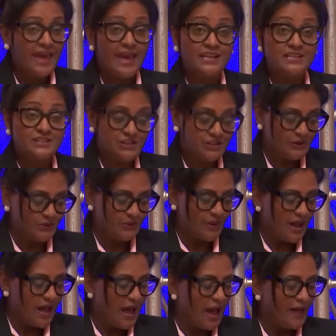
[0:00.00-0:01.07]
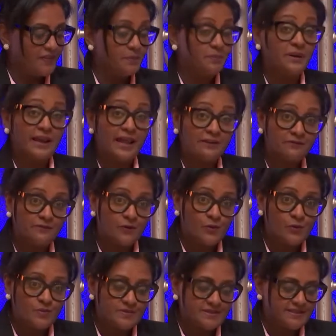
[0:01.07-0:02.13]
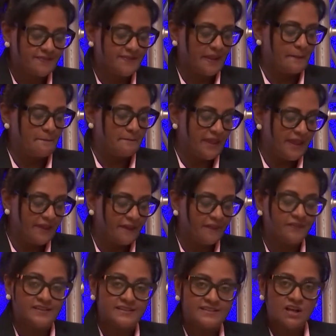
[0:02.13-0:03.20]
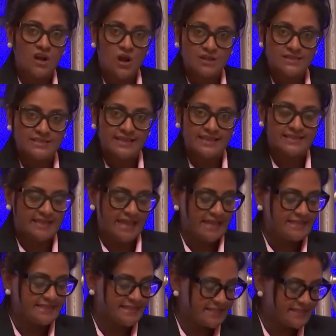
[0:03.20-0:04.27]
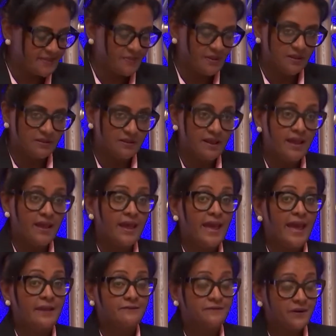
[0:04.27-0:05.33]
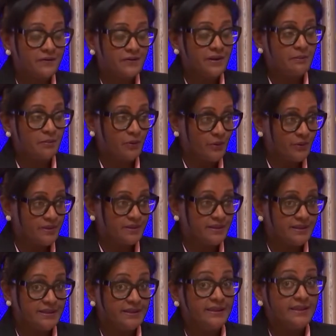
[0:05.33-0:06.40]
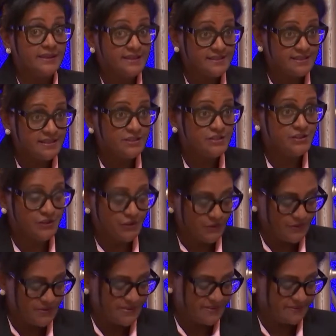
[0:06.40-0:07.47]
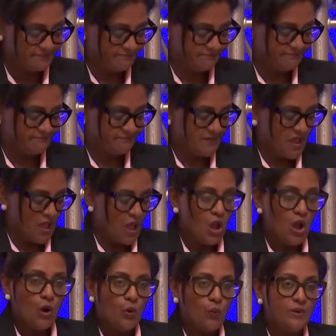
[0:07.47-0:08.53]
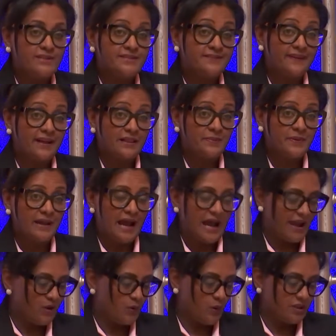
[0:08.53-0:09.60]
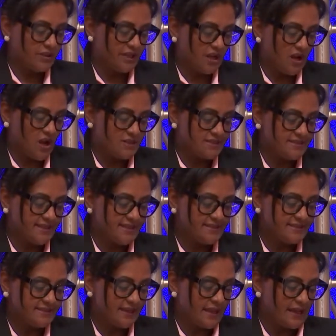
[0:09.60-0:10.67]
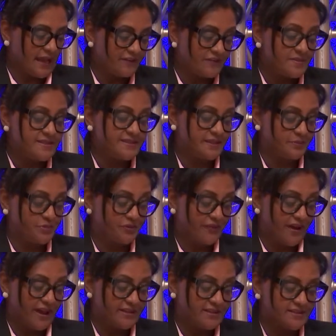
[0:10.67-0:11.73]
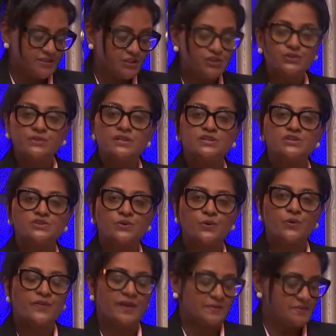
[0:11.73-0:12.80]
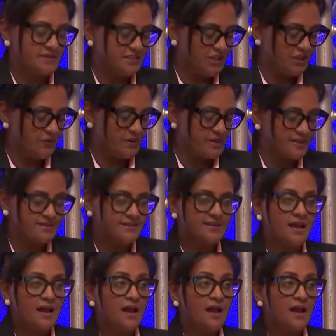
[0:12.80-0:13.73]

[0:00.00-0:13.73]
And 2 are the platforms that make this content accessible and, very importantly, easy to use. When developing high-quality content, governments and providers should ensure that materials